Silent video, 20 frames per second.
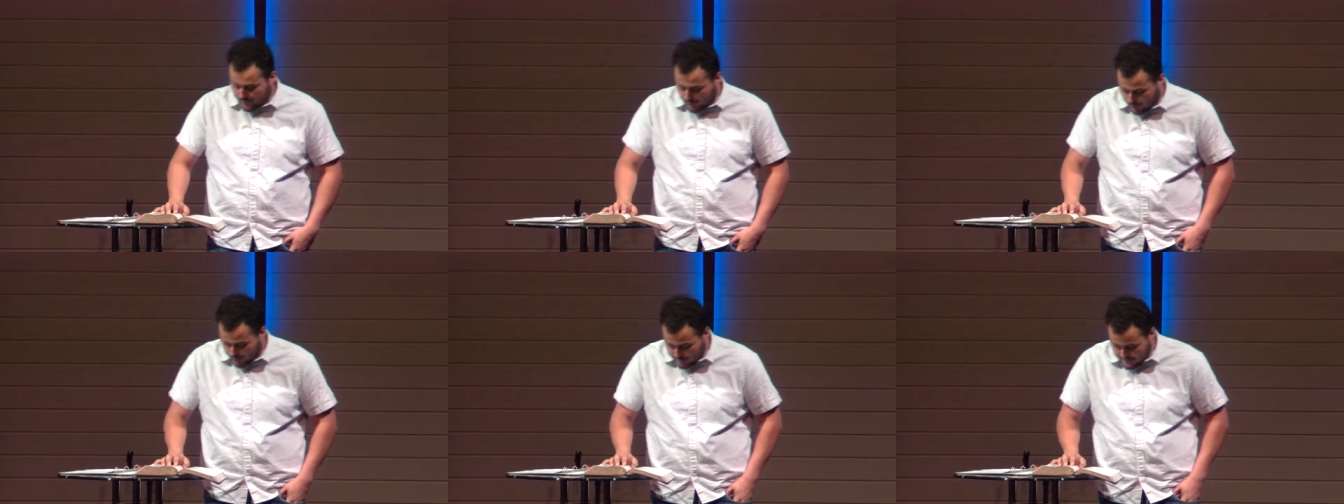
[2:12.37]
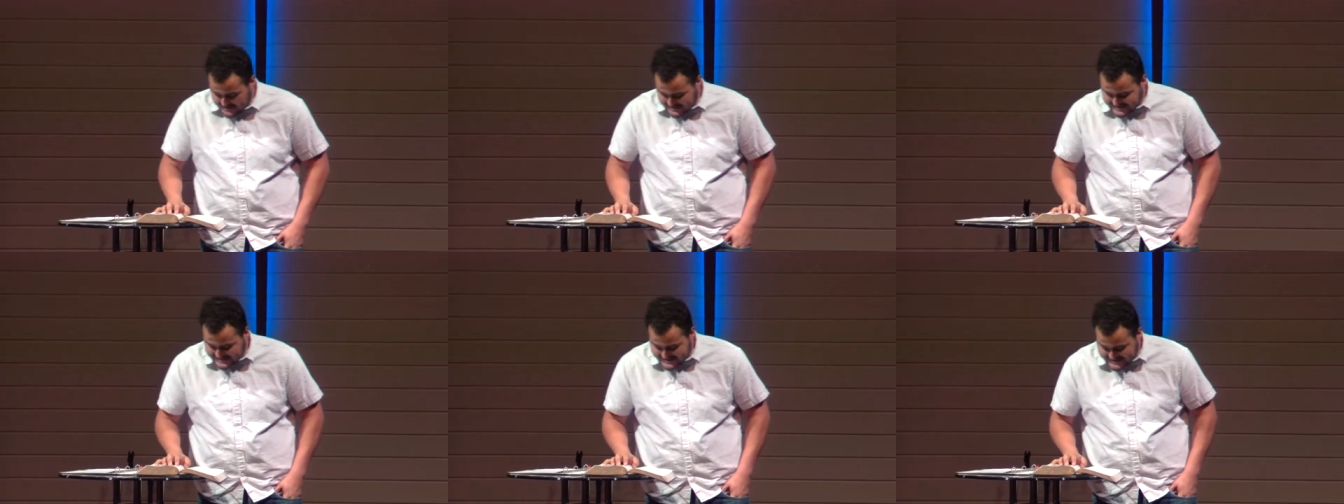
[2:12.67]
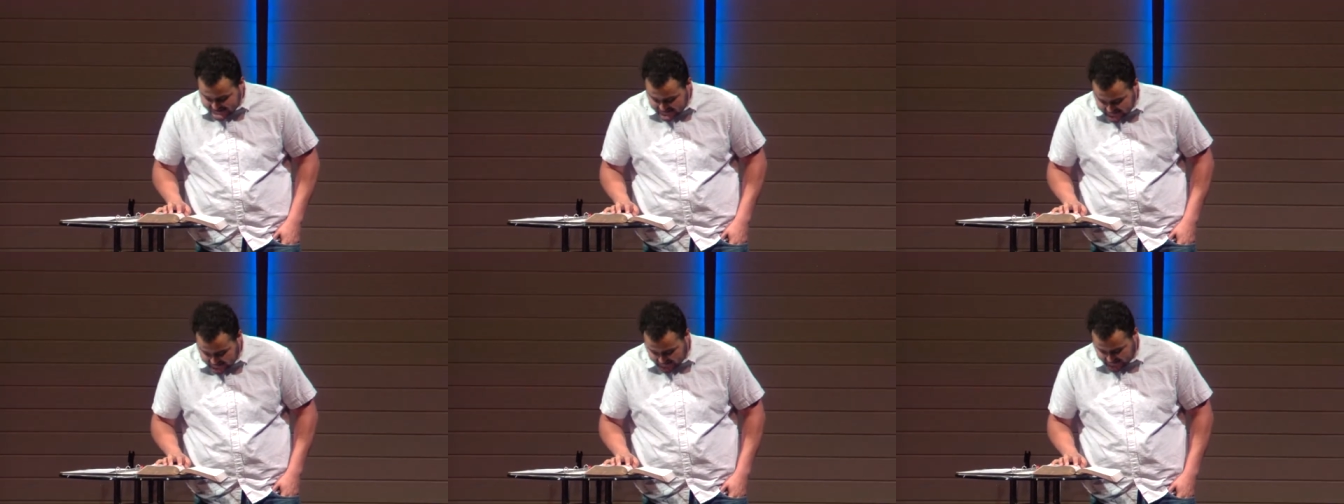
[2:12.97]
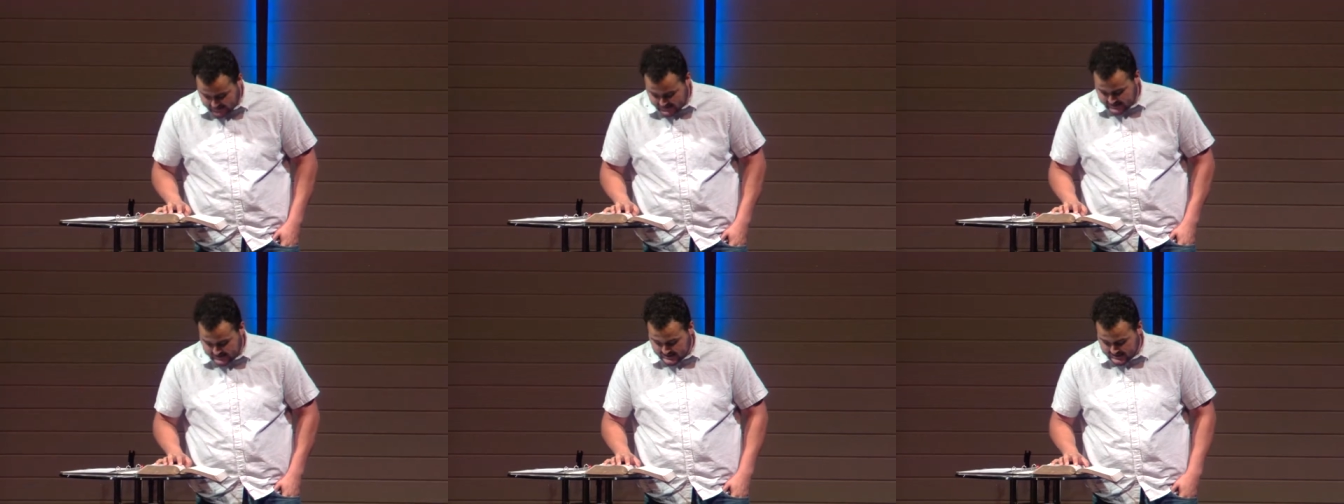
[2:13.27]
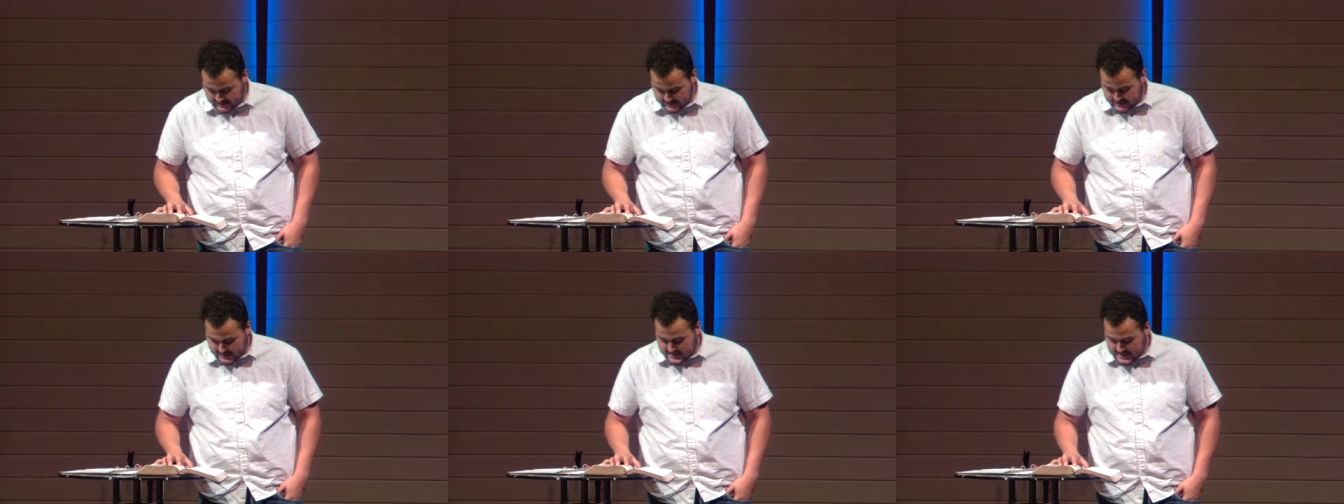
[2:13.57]
firm and see.
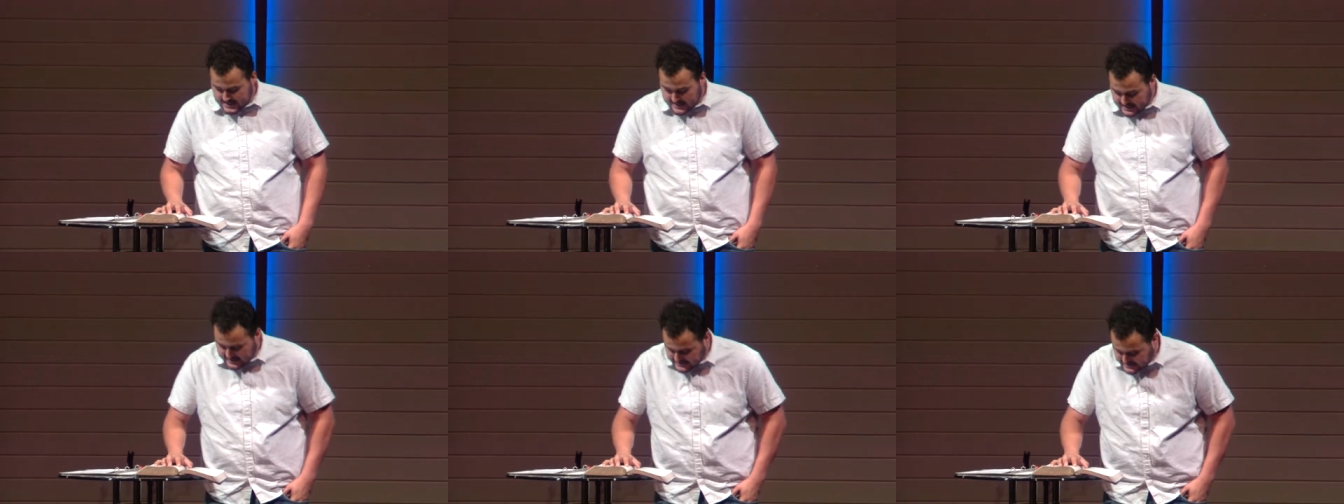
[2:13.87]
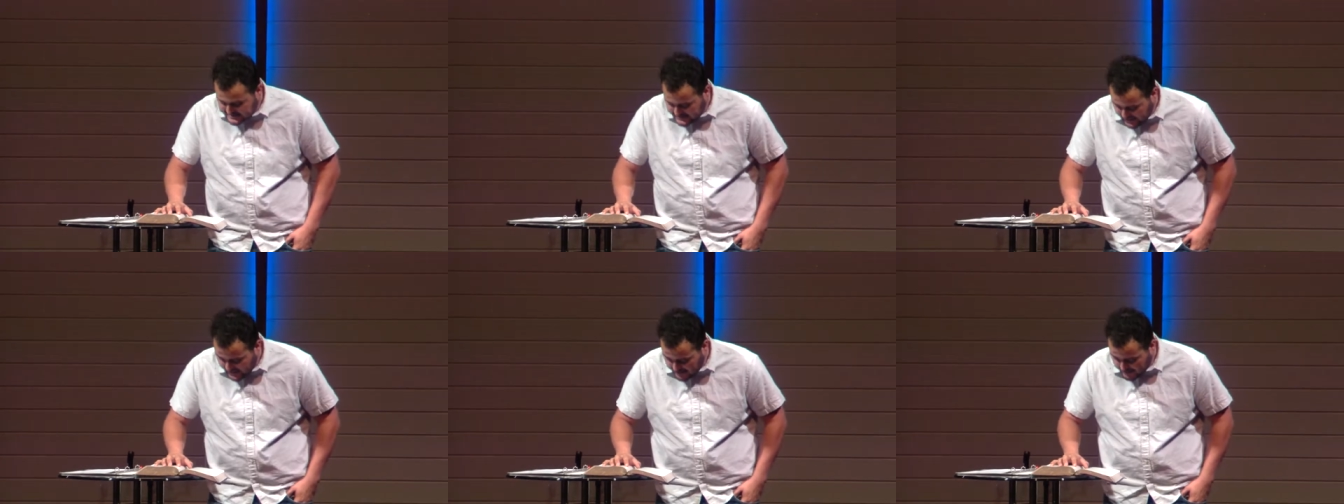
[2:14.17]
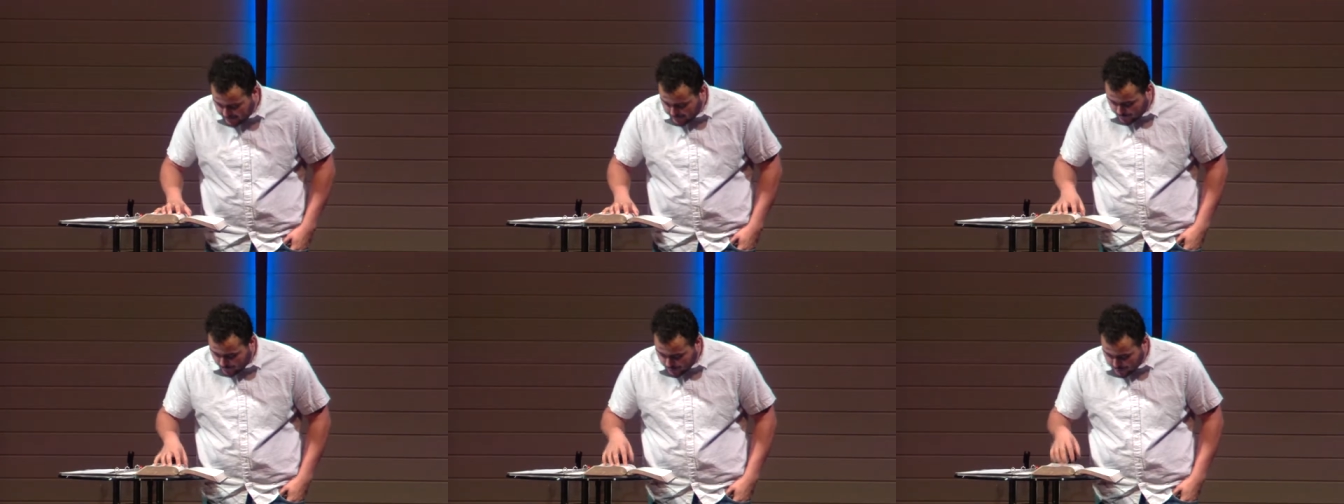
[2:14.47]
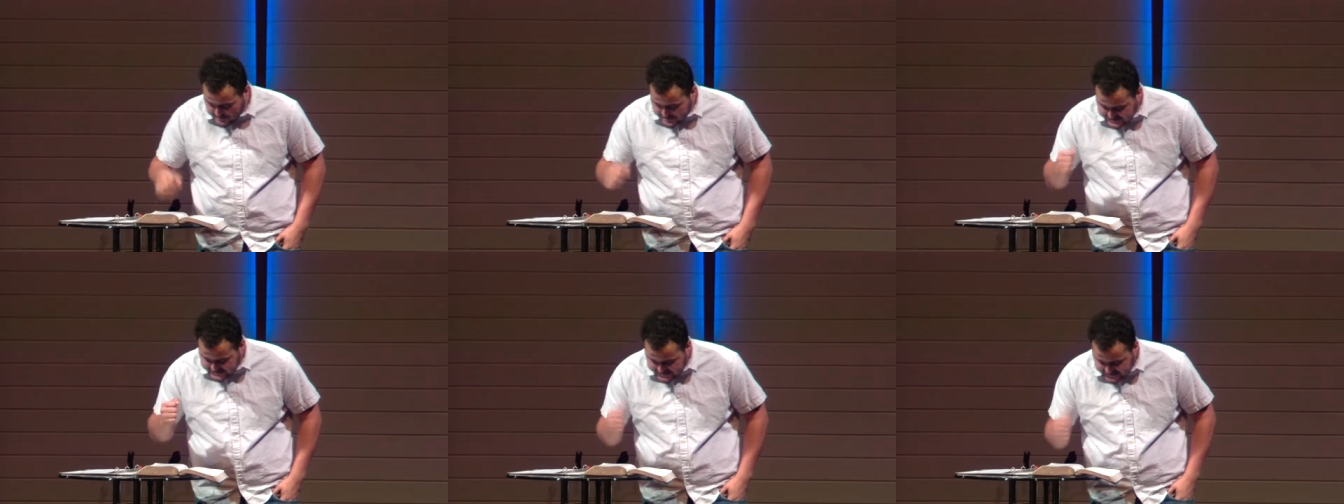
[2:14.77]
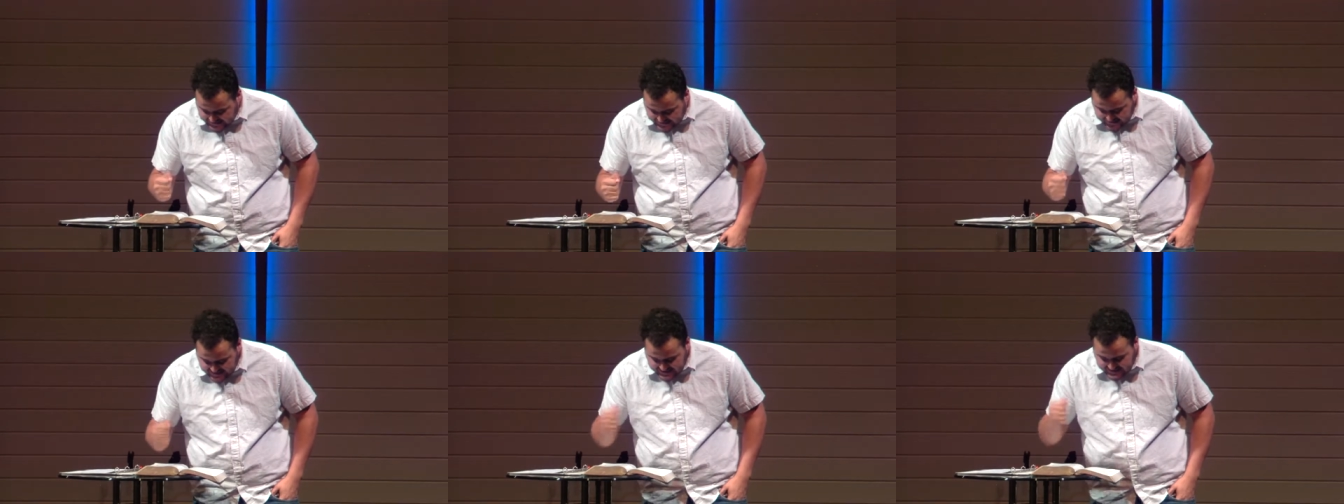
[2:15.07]
Stand firm and
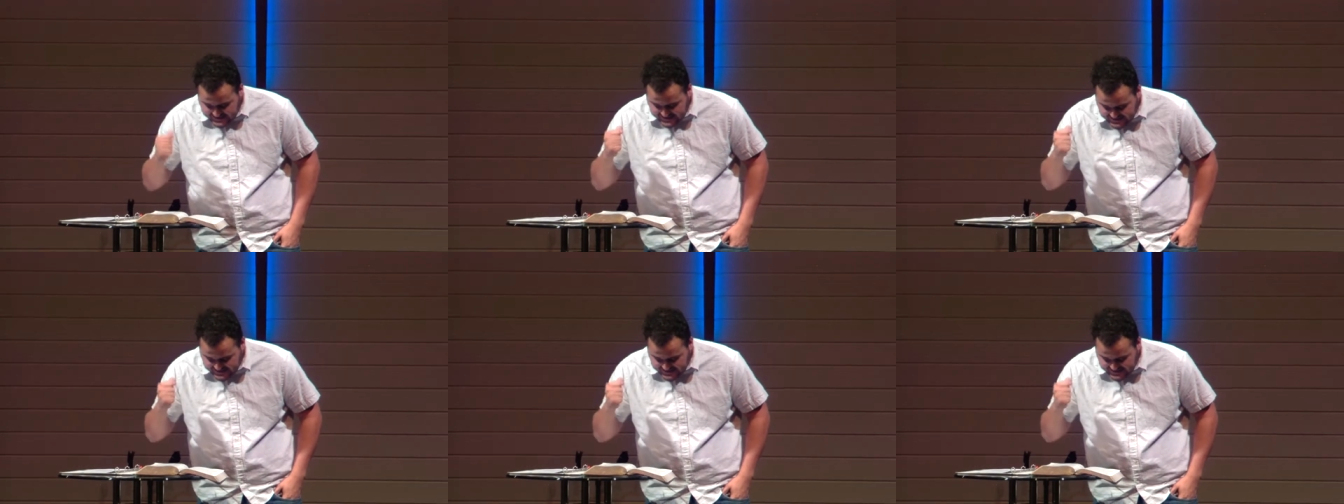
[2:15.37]
see the